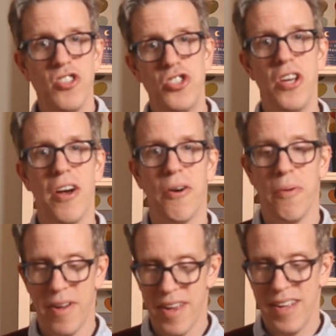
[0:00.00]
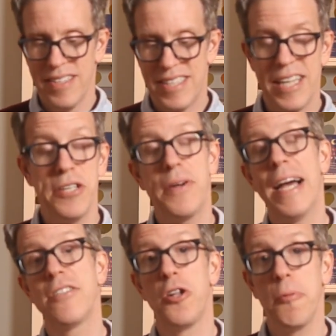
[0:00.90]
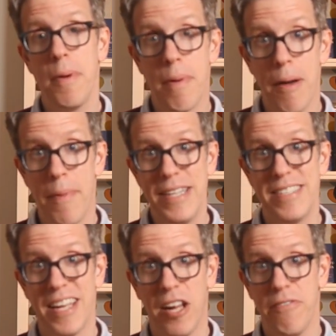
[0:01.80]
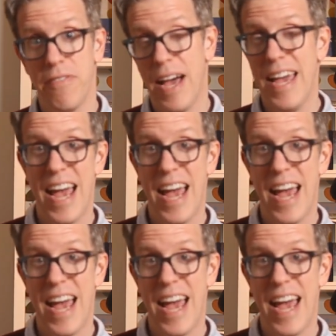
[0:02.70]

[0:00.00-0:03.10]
So to tell you guys a little bit about myself,